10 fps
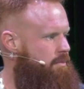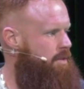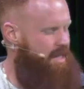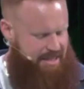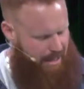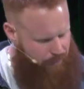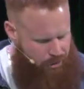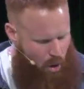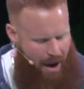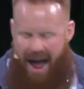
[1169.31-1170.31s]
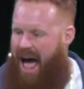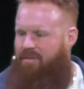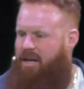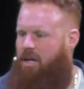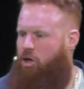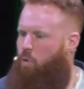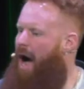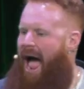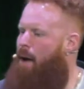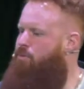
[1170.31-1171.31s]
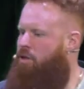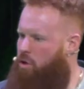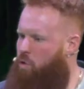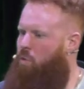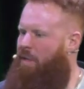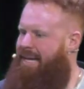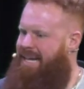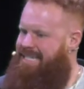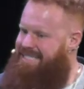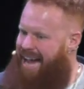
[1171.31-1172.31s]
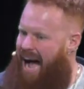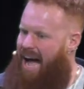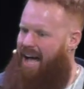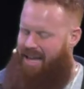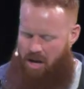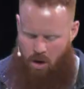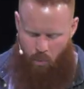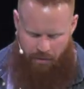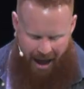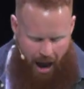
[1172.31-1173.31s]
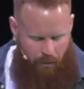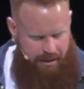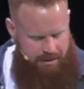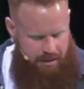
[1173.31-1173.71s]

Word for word: Listen, if you don't have it, you will absolutely die without it.